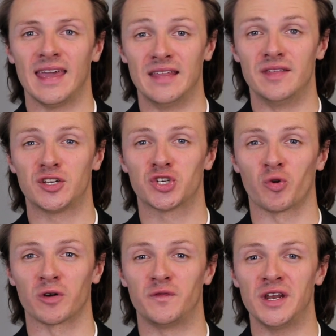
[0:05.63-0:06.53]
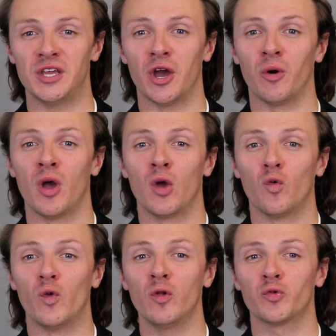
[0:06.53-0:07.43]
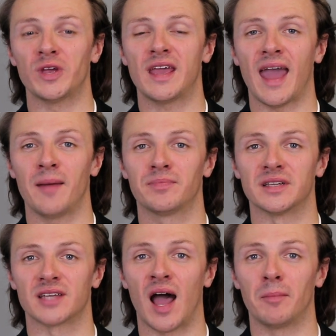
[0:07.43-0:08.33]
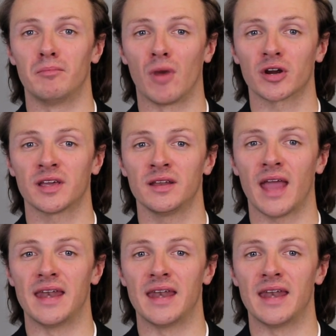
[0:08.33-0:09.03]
In this short video, we'll recap the top market